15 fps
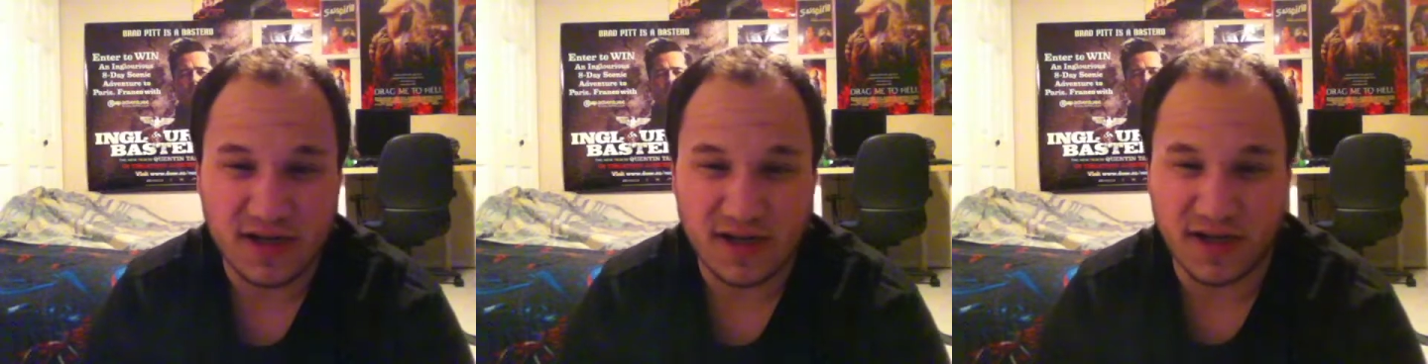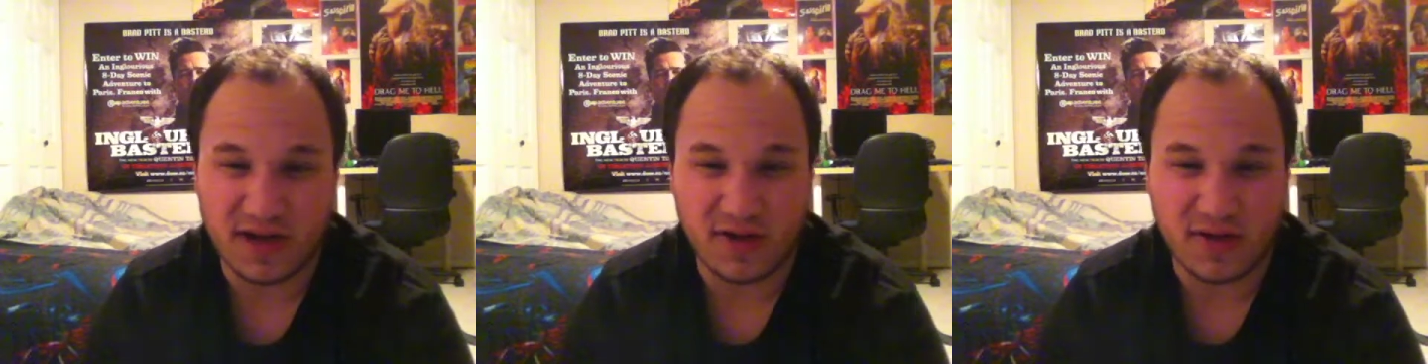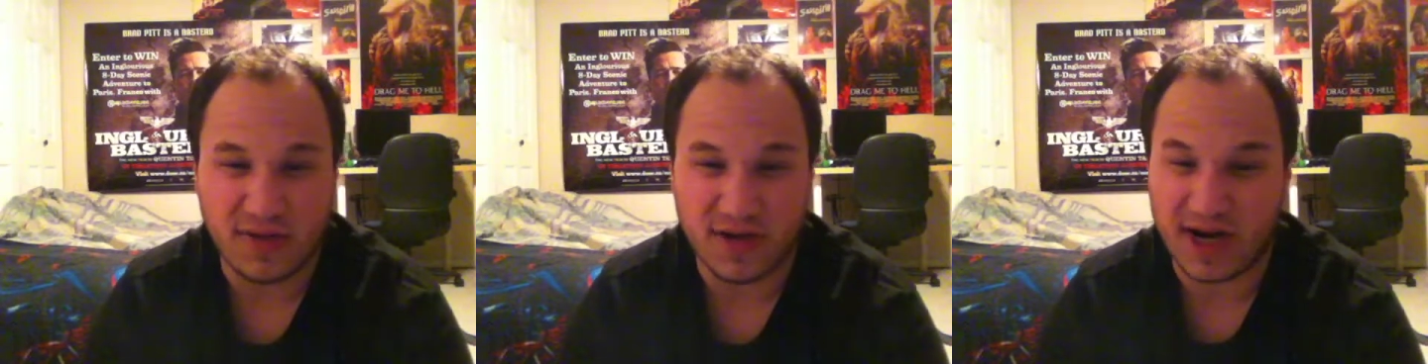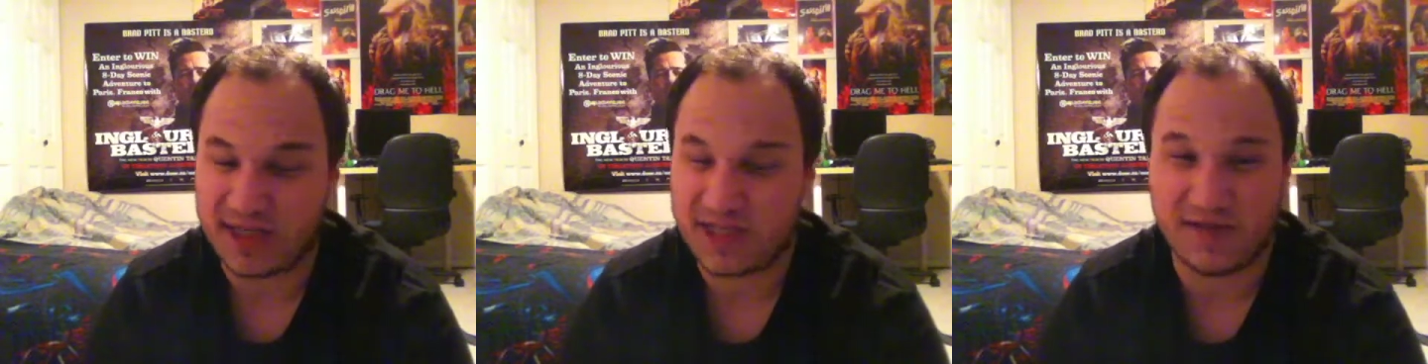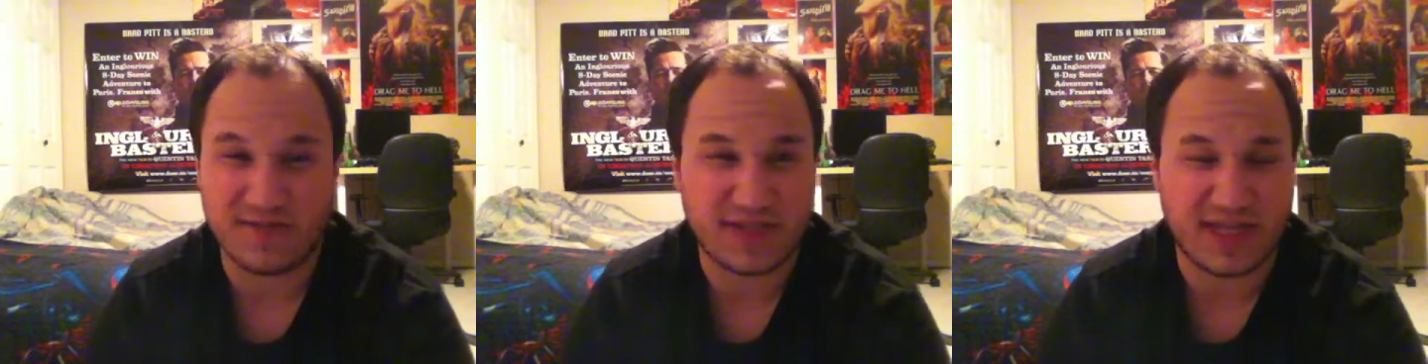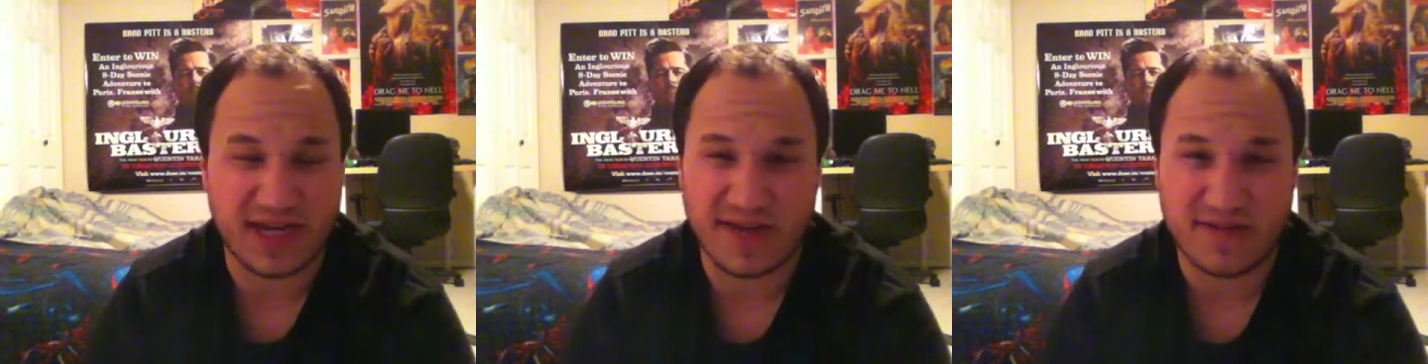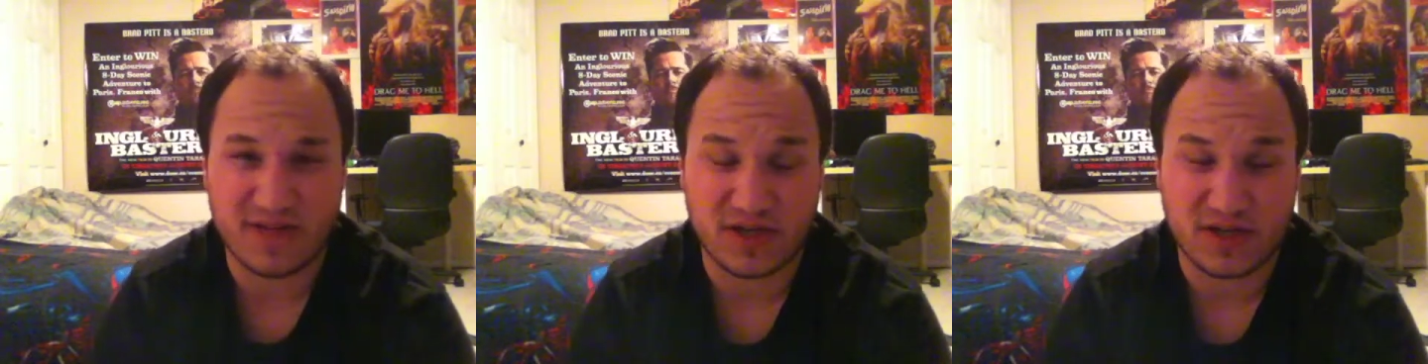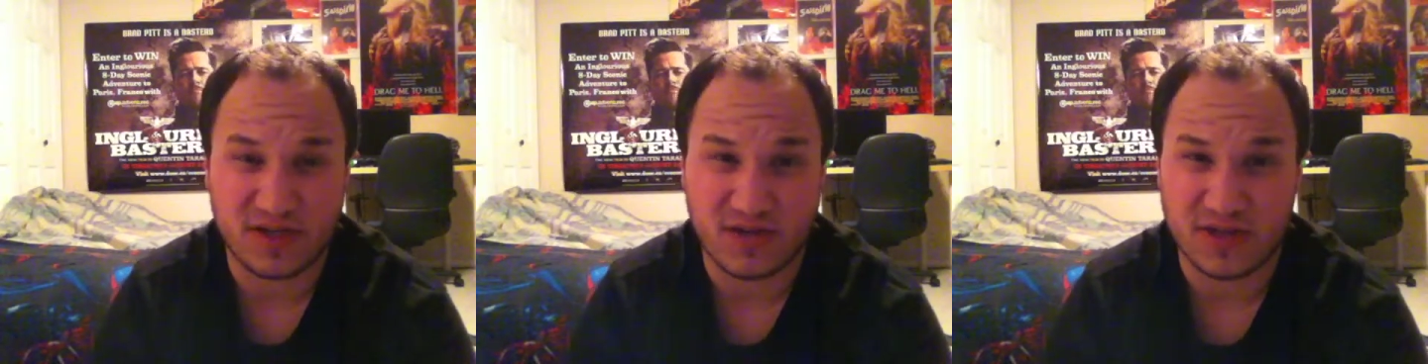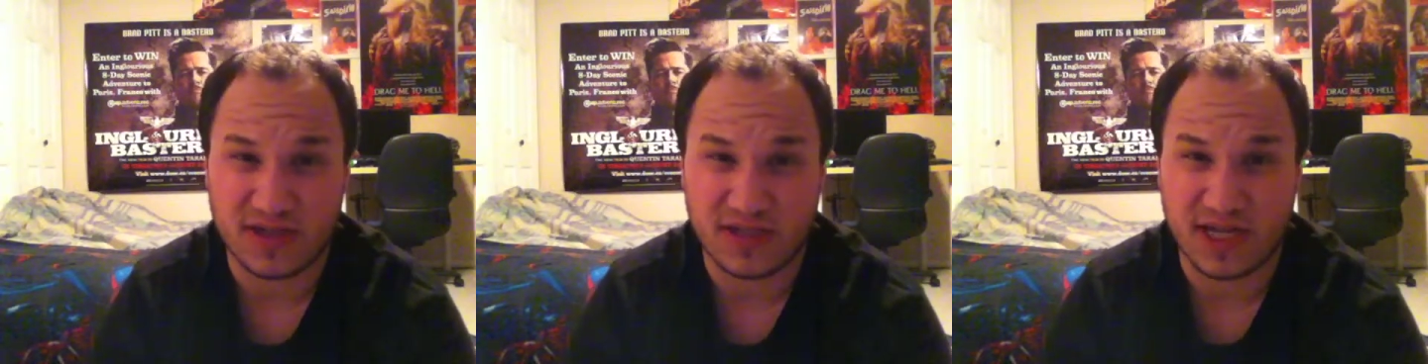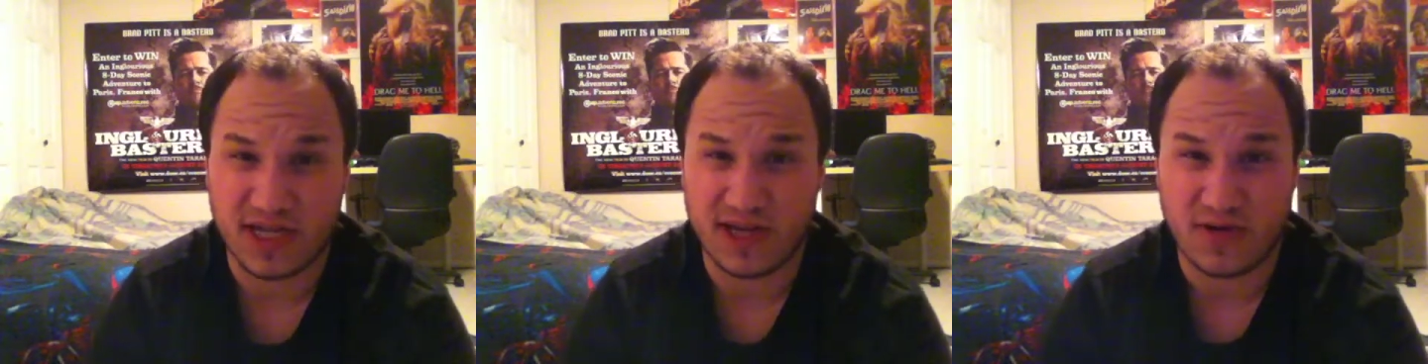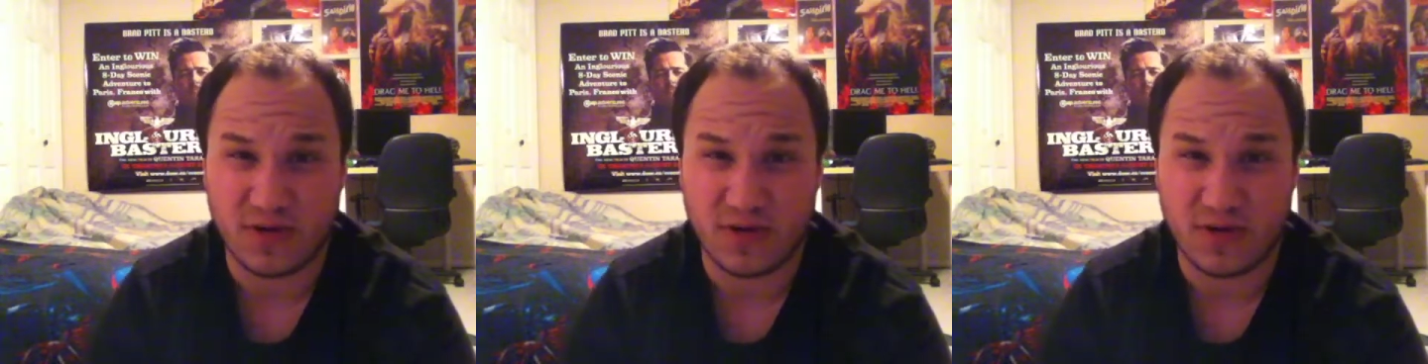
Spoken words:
You know, where I still haven't seen Avatar to this day,